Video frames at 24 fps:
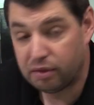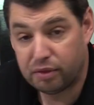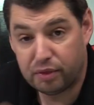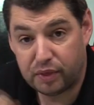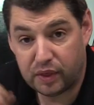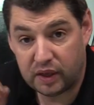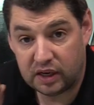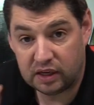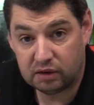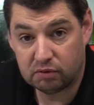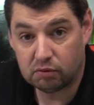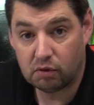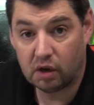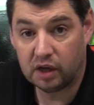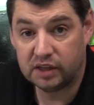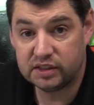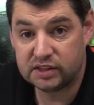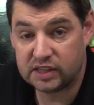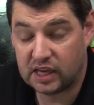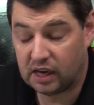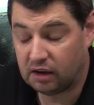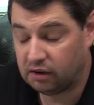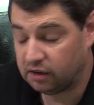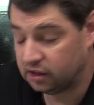thin it right
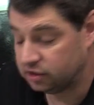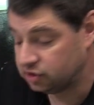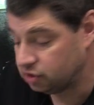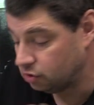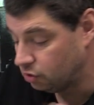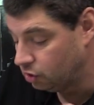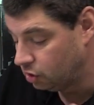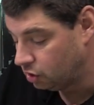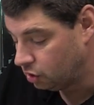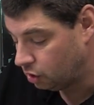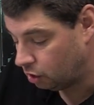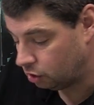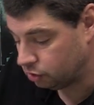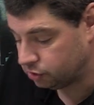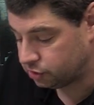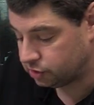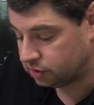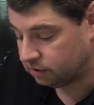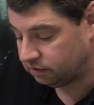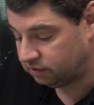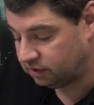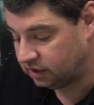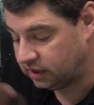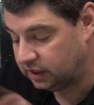down and do lots
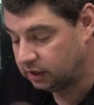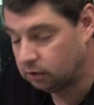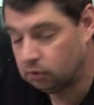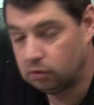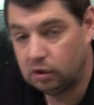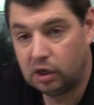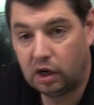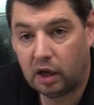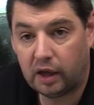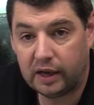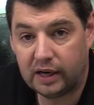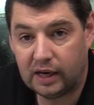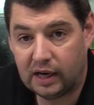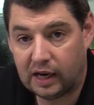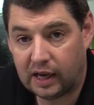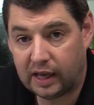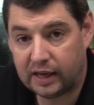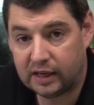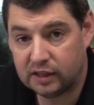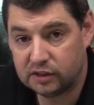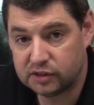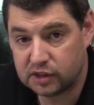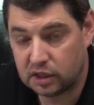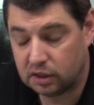of little light
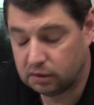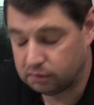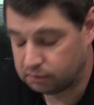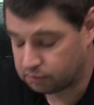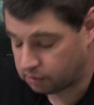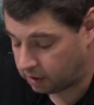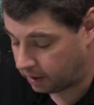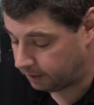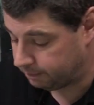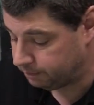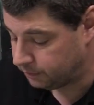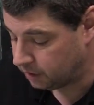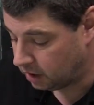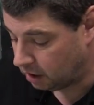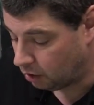layers over it